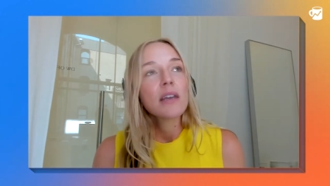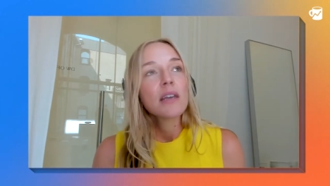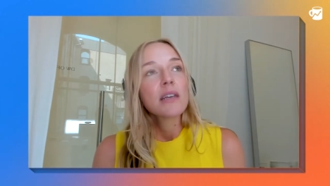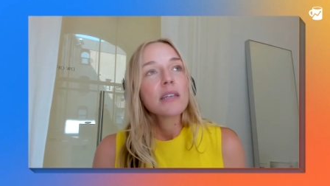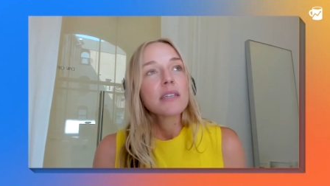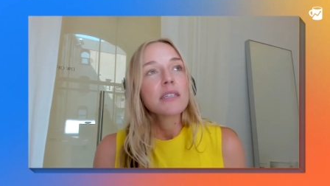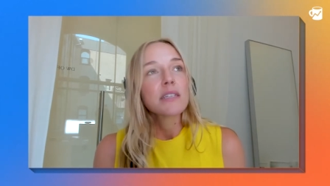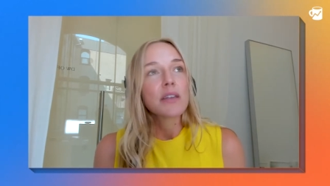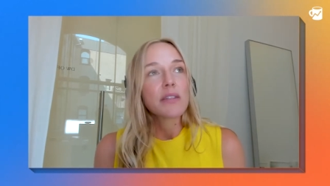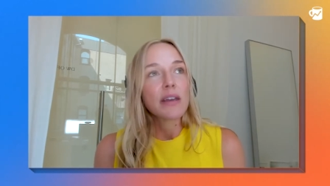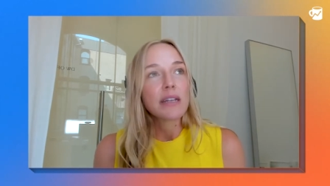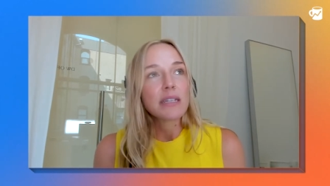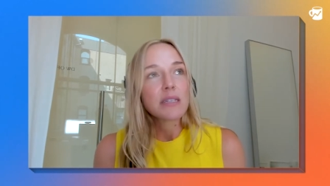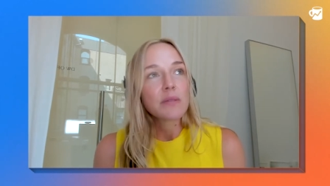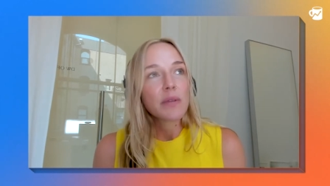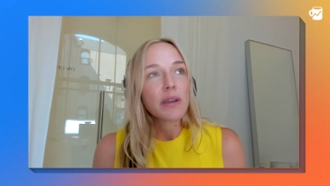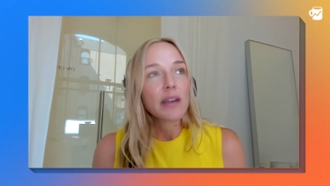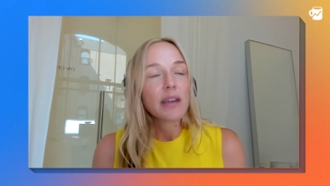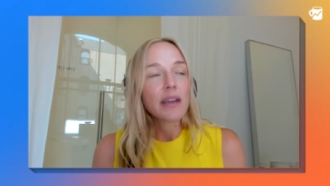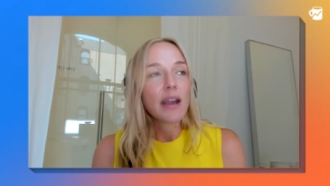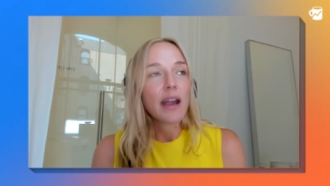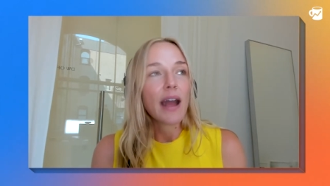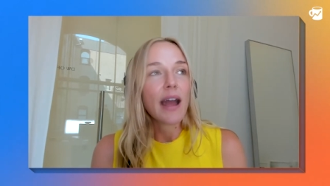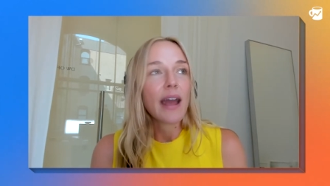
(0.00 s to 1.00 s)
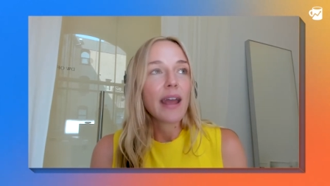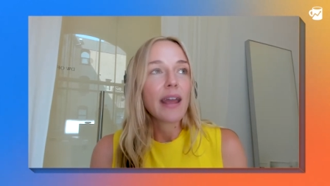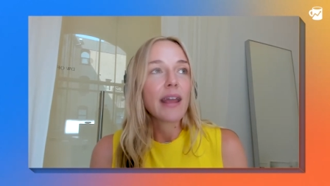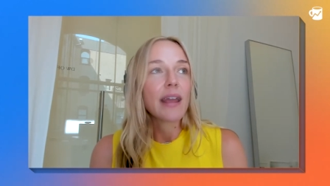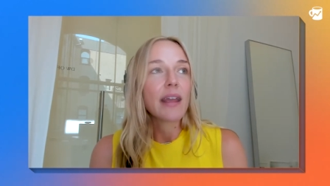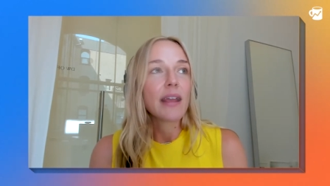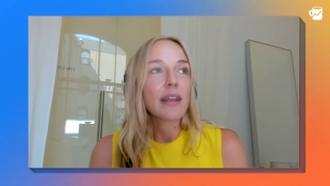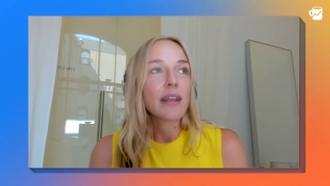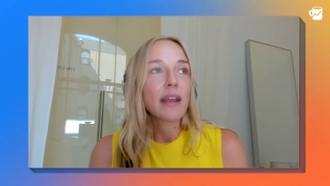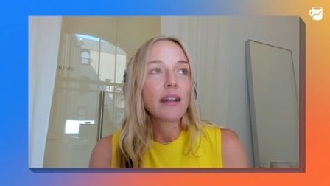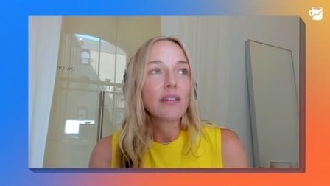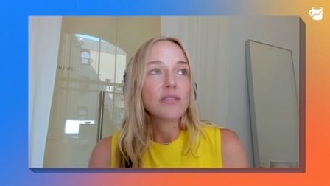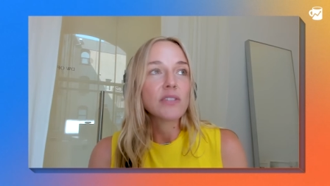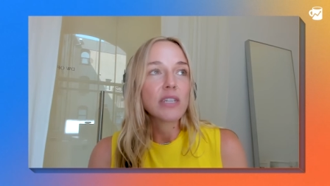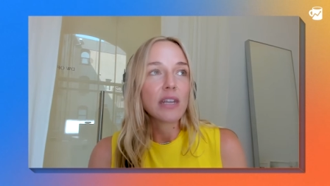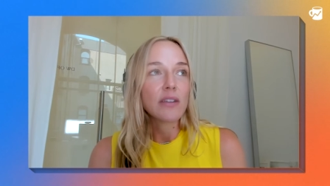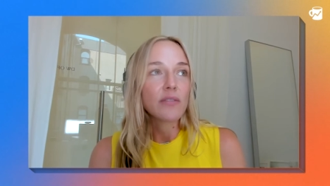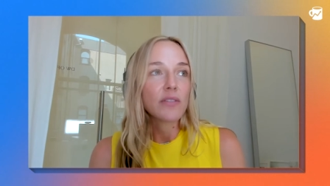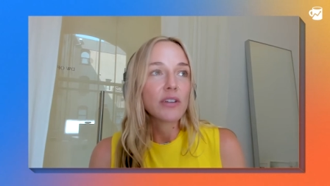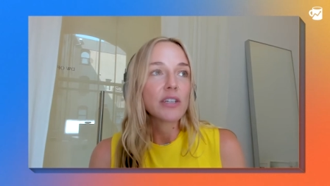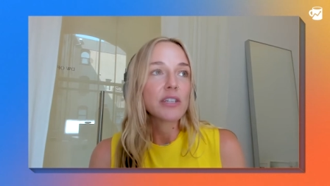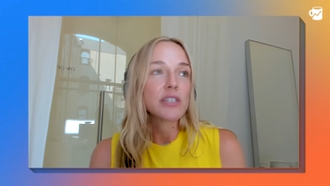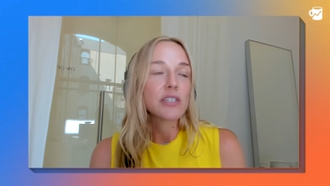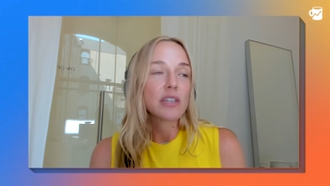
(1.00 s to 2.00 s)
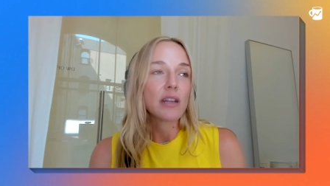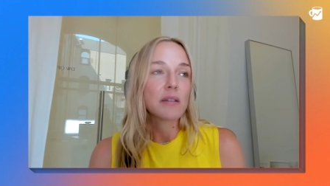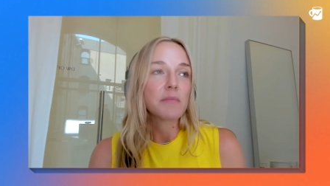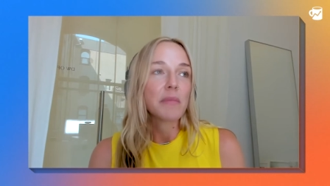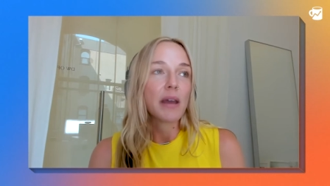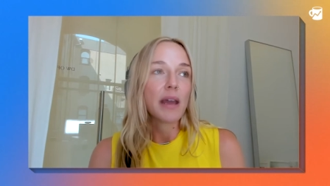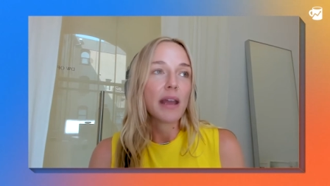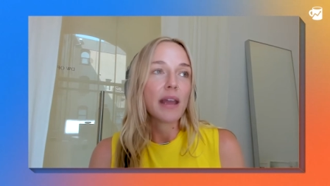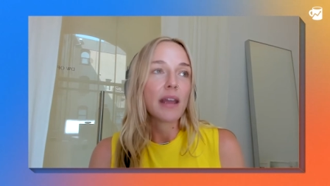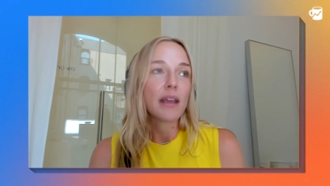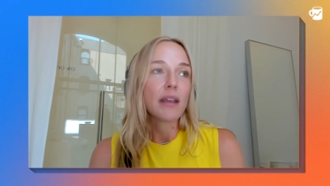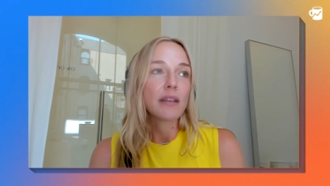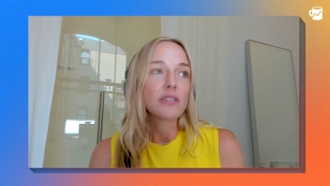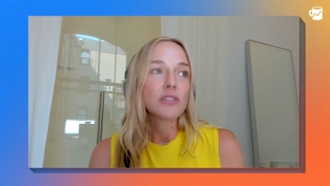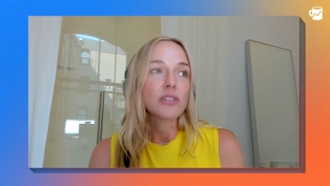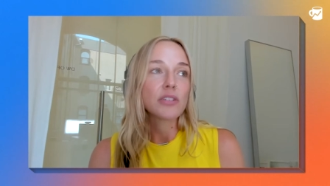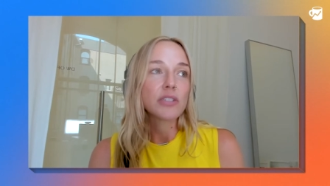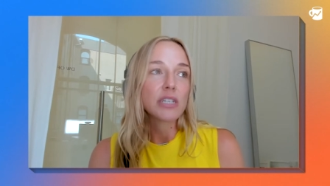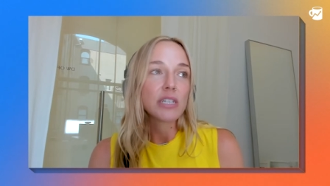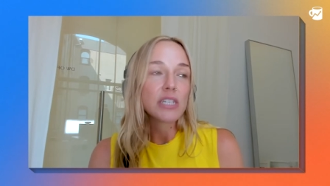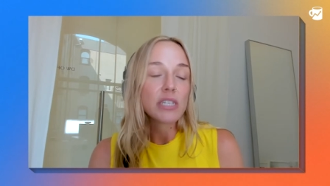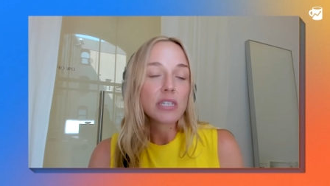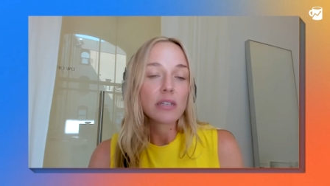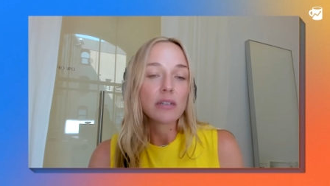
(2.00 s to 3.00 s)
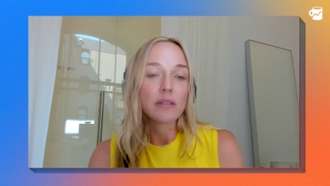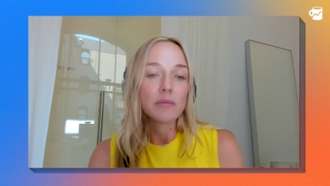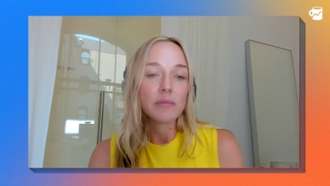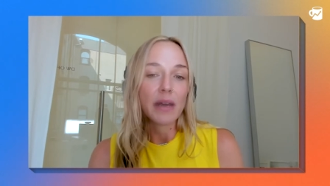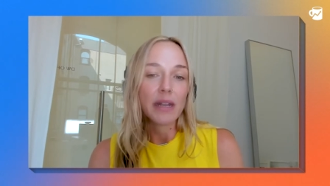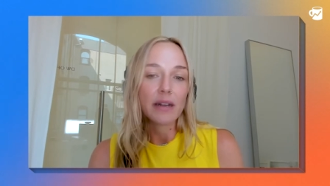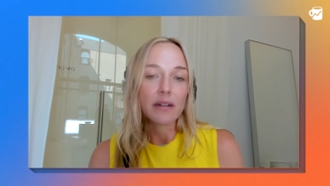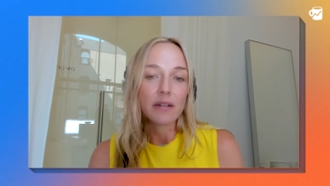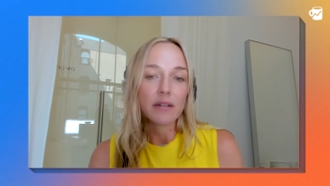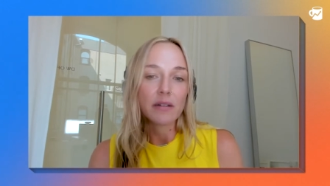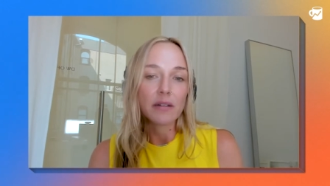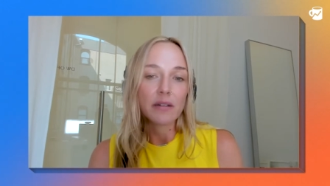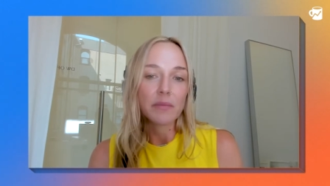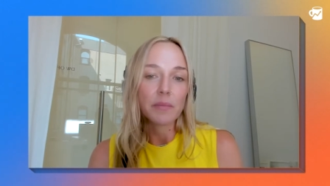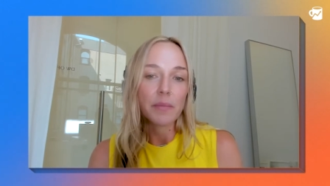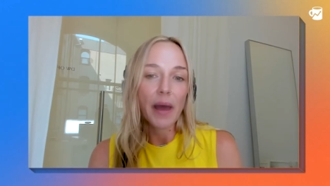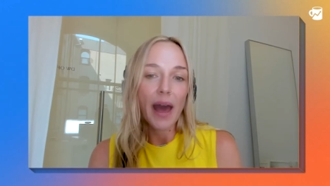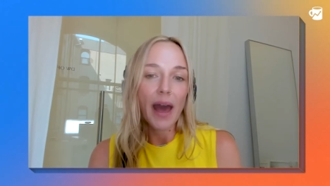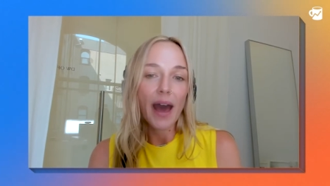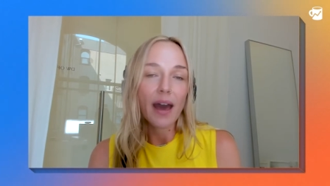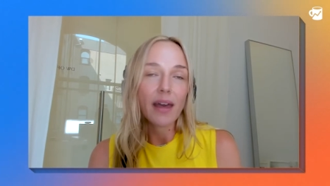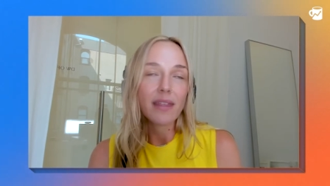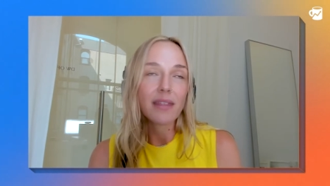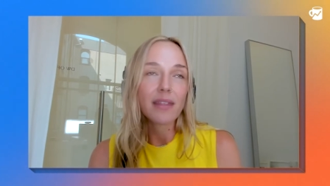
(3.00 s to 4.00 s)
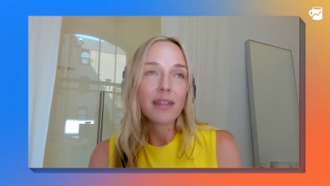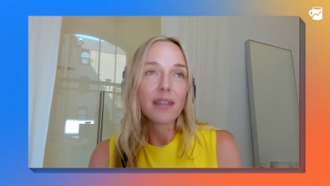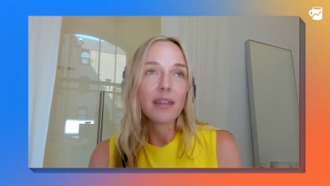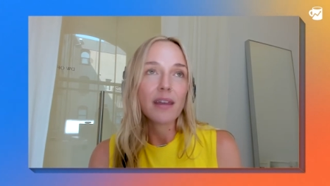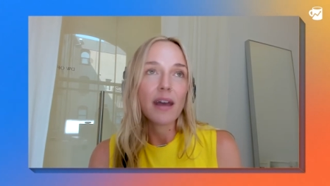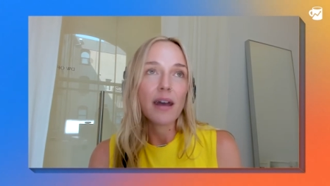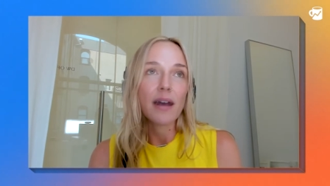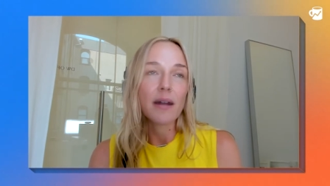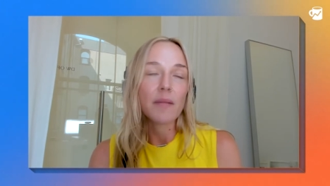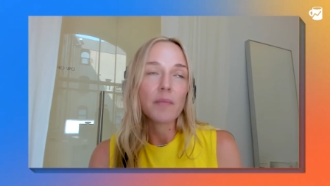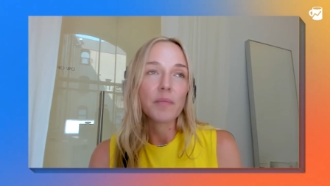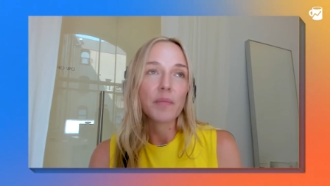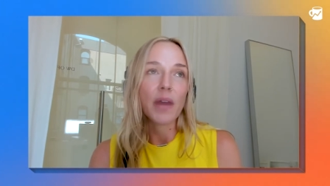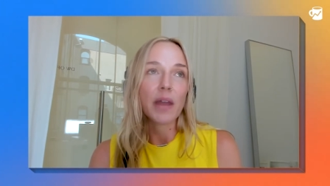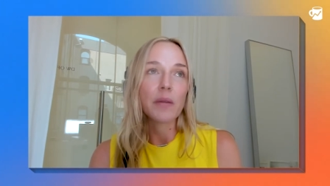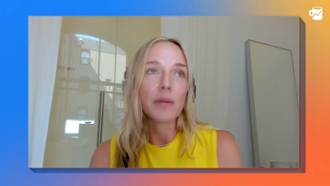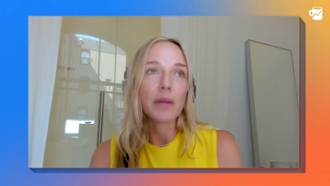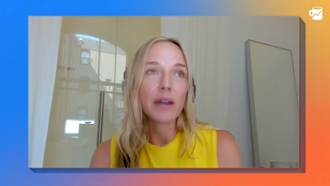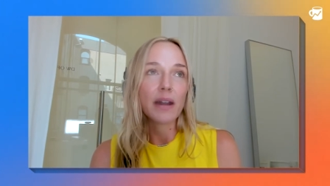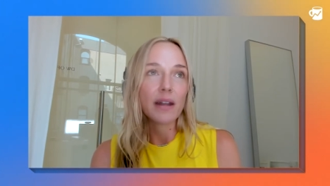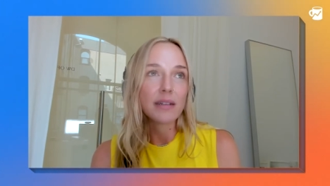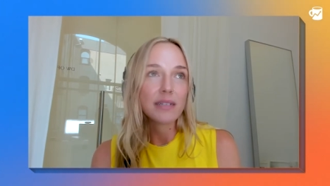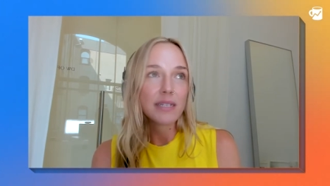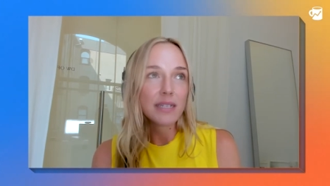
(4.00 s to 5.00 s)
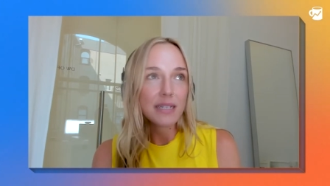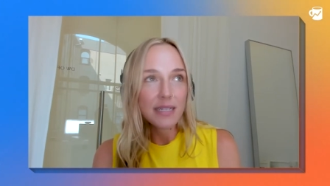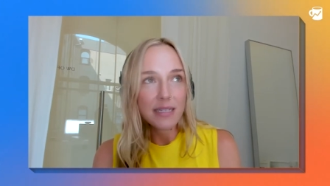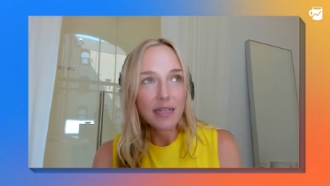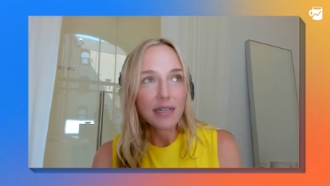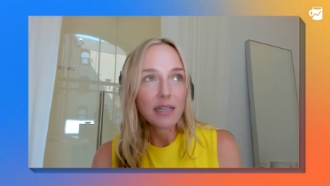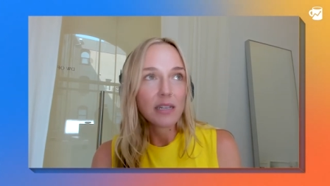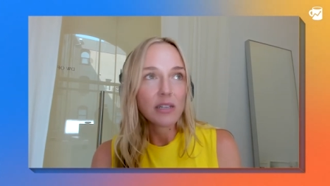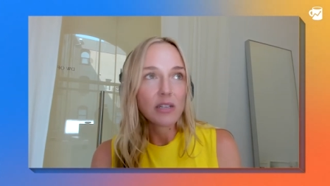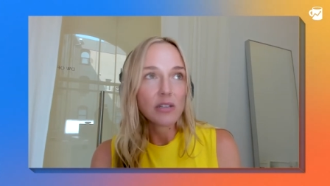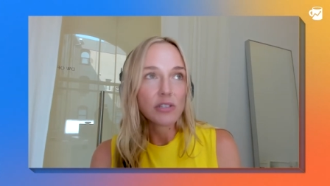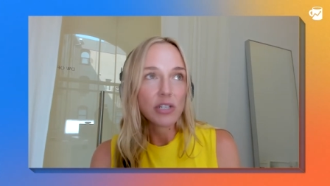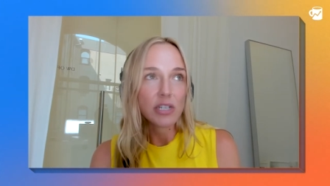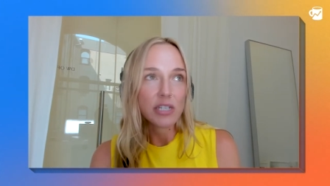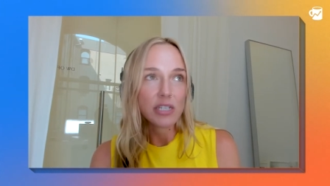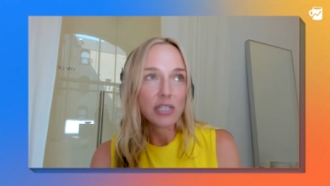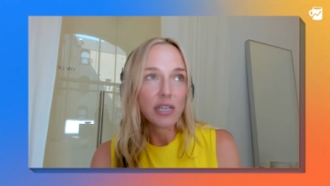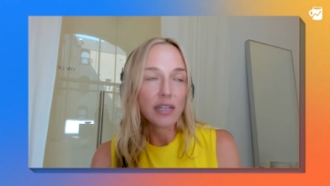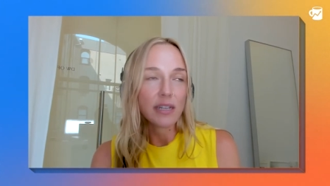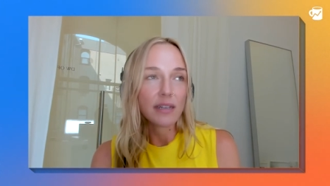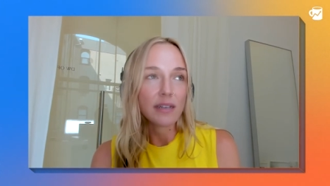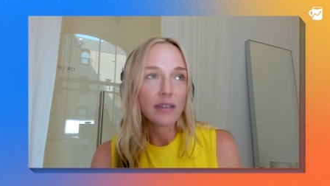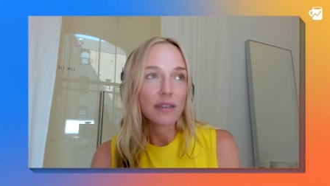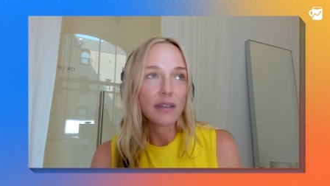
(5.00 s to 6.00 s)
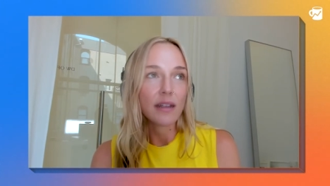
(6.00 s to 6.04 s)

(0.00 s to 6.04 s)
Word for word: So that's where I kind of diverged on my traditional medical path um, I went on to study nutrition.